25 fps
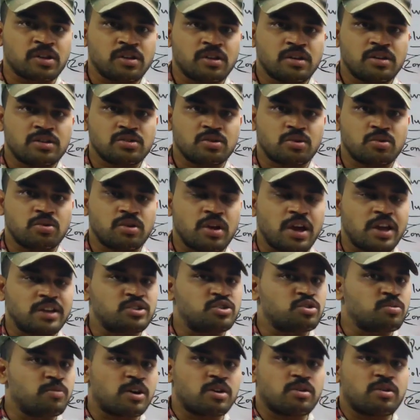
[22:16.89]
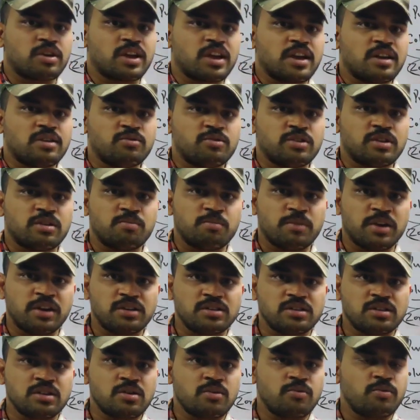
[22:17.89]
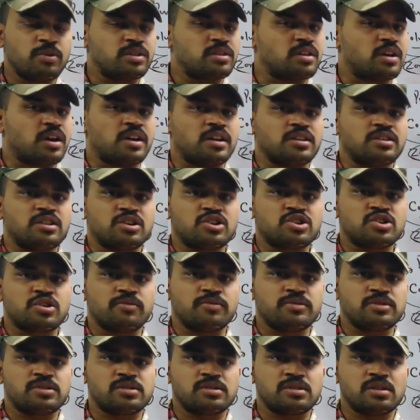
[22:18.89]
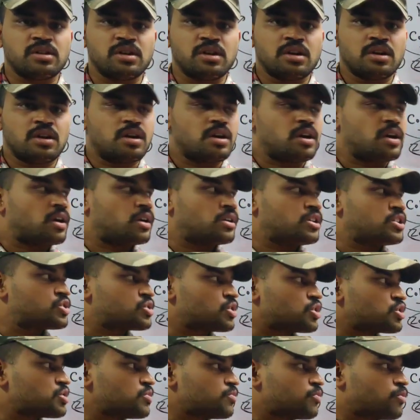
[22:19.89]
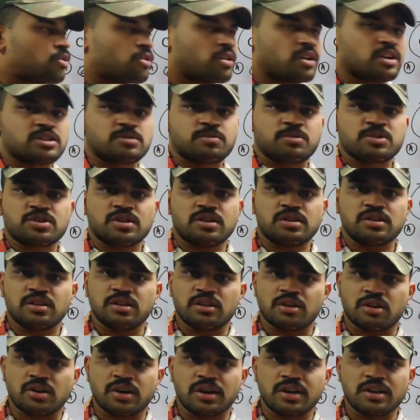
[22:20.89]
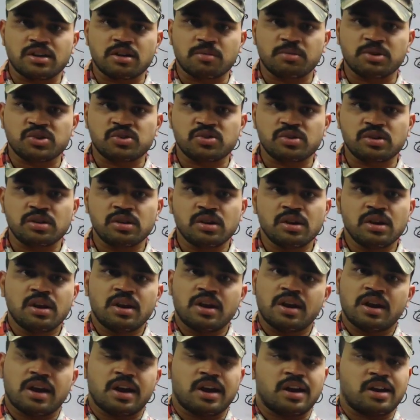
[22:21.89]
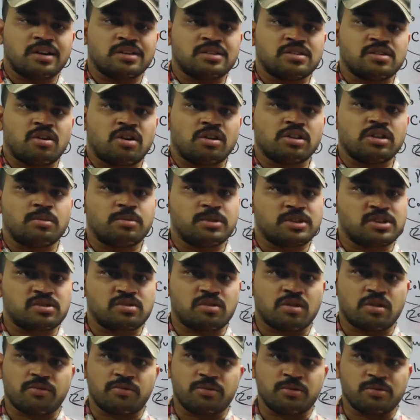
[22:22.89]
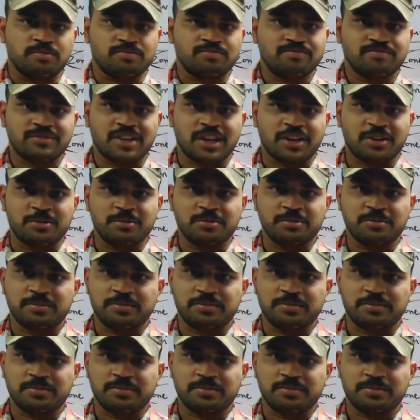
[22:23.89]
So and tomorrow again we will meet with another shifts discussion for especially inorganic chemistry, and all the best all of you. Thank you.